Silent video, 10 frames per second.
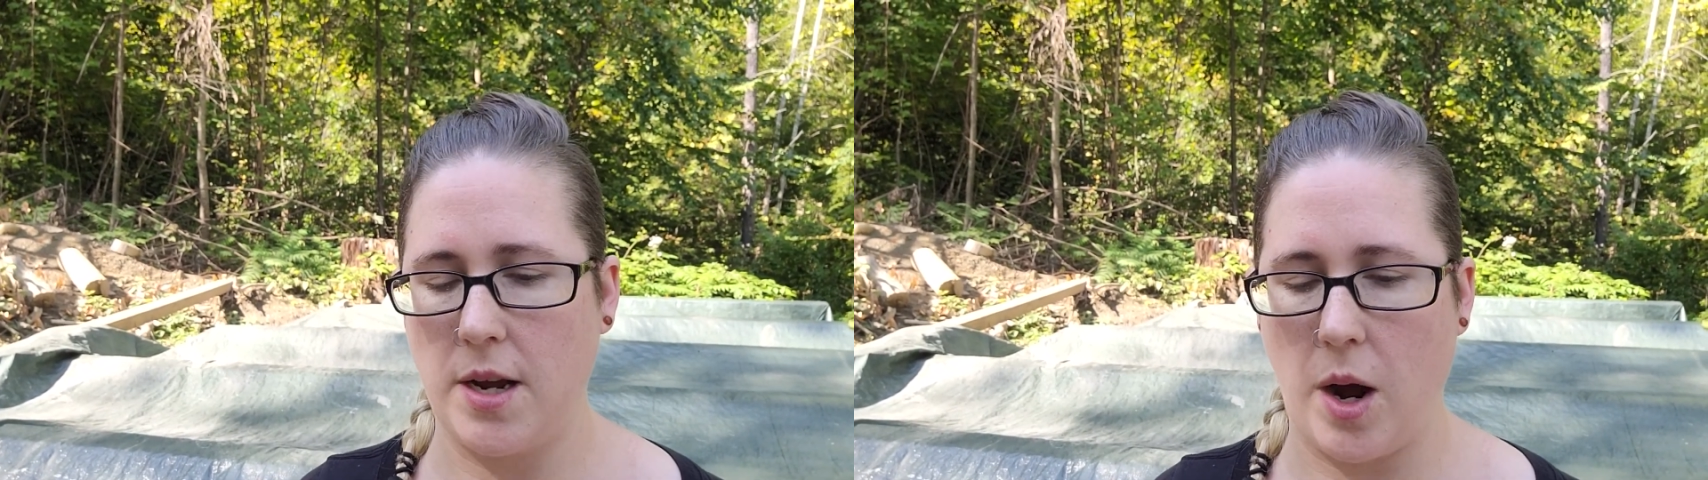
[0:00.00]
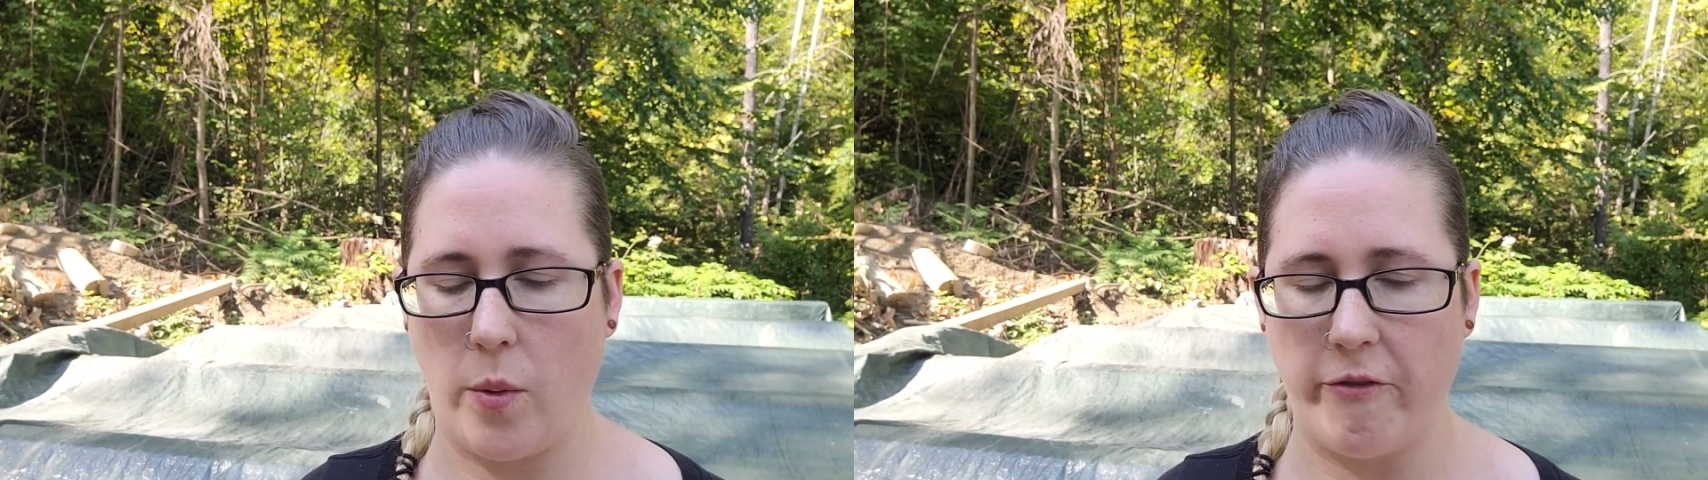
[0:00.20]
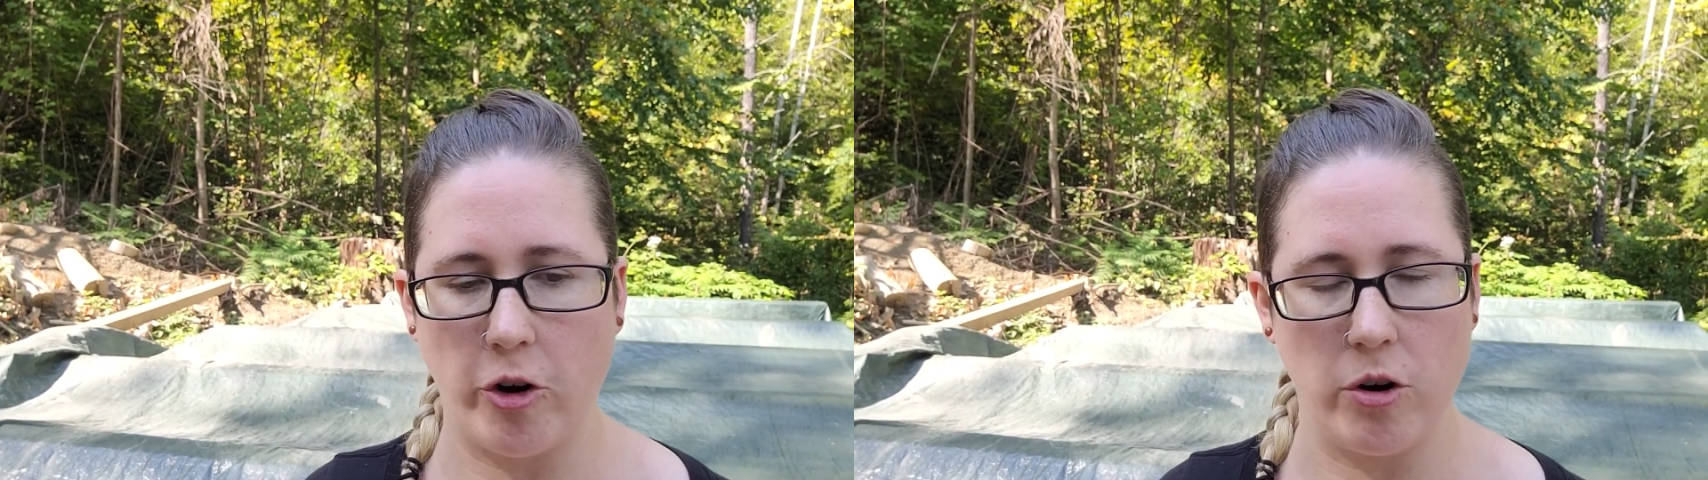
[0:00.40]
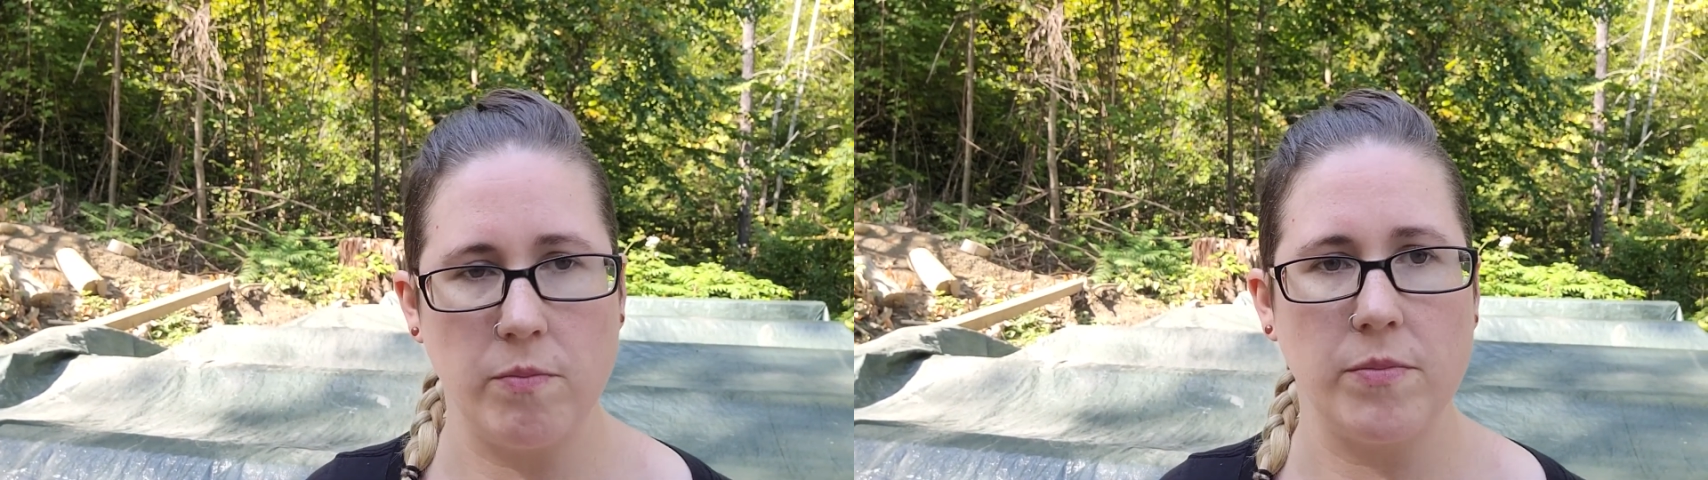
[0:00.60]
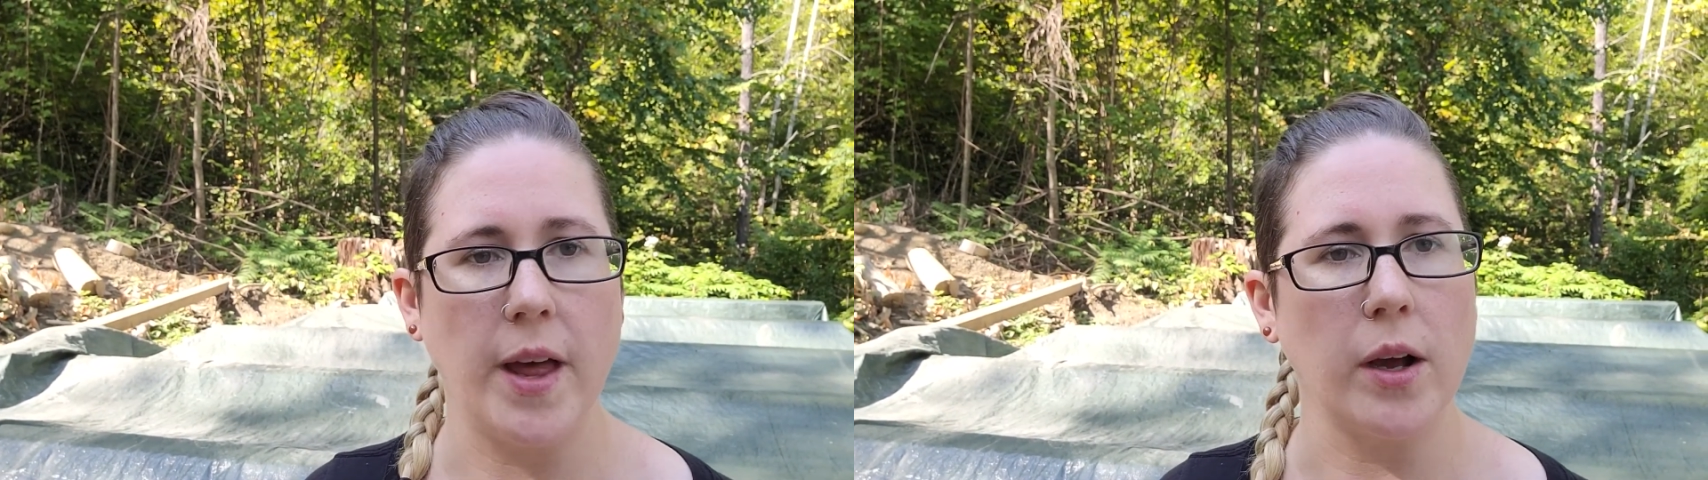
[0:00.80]
however
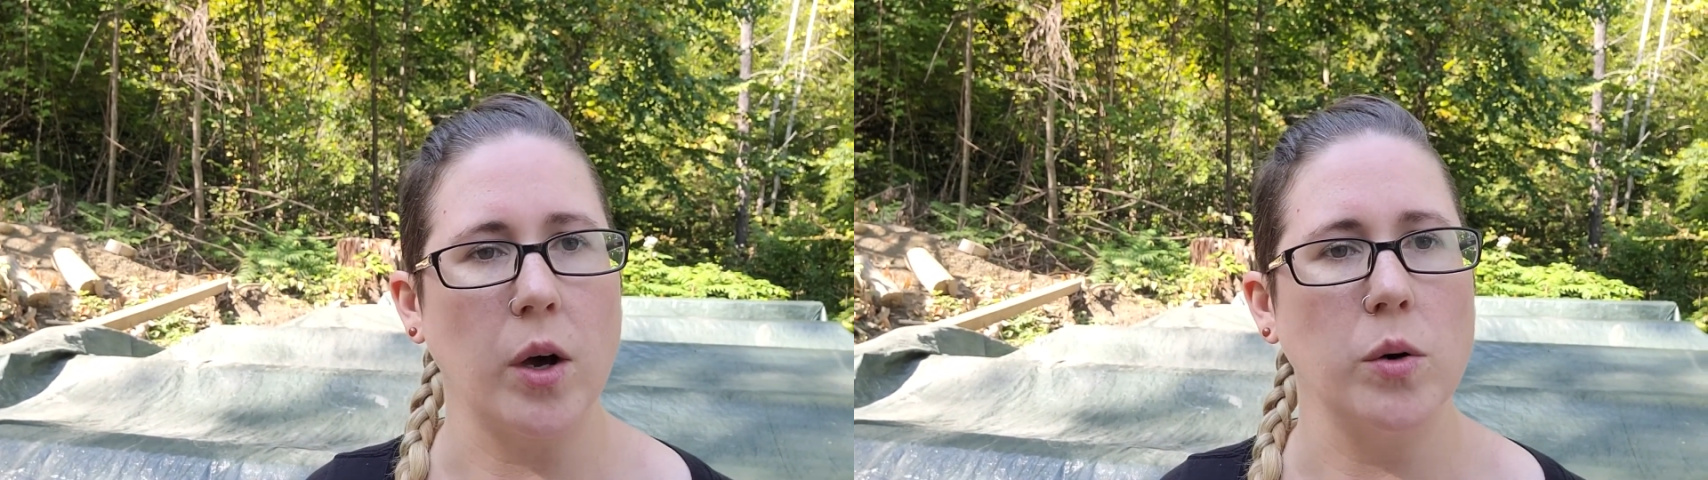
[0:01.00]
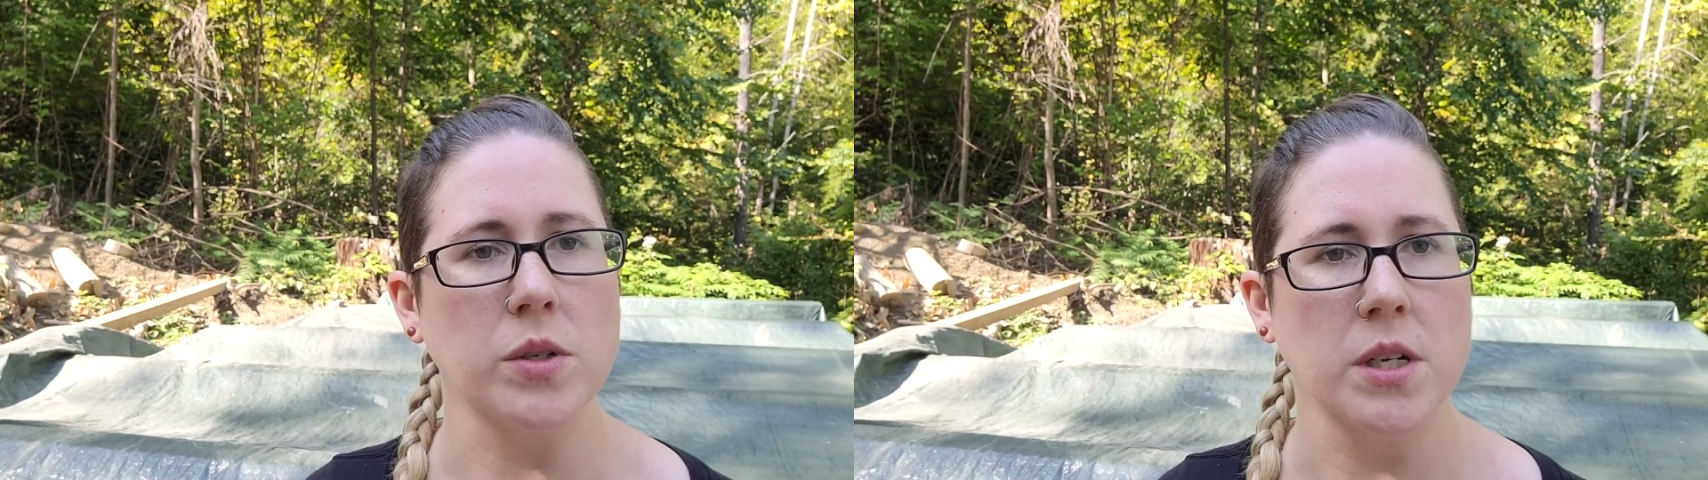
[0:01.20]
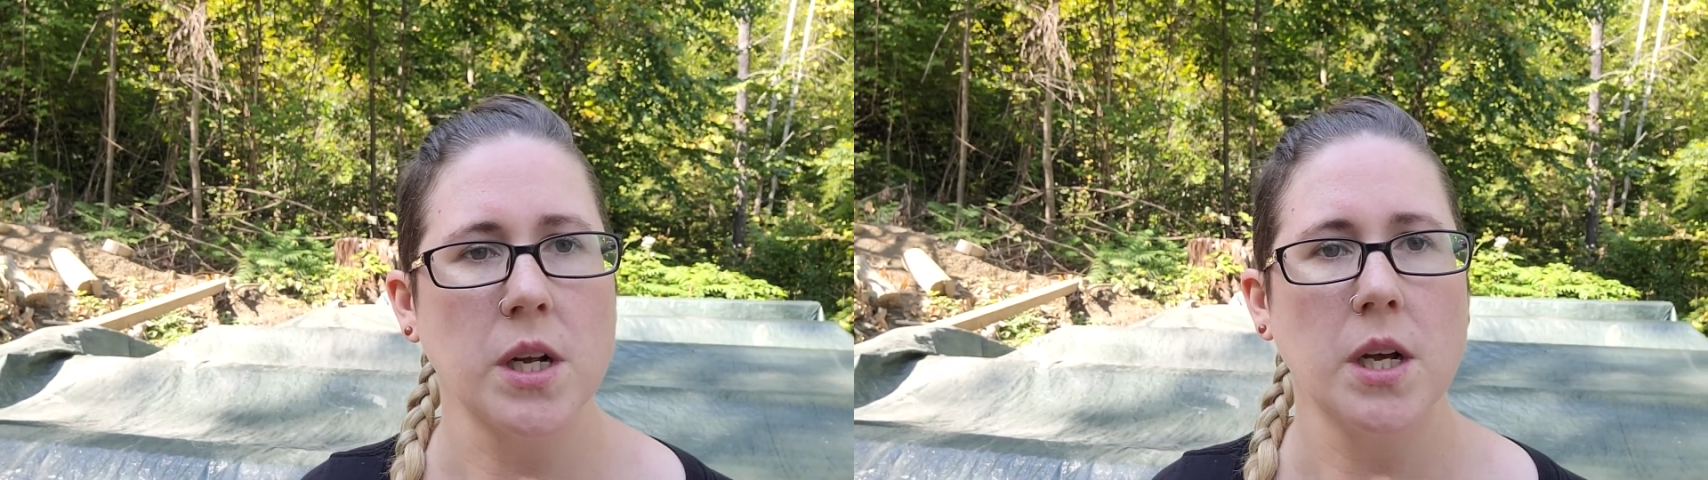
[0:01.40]
that goes.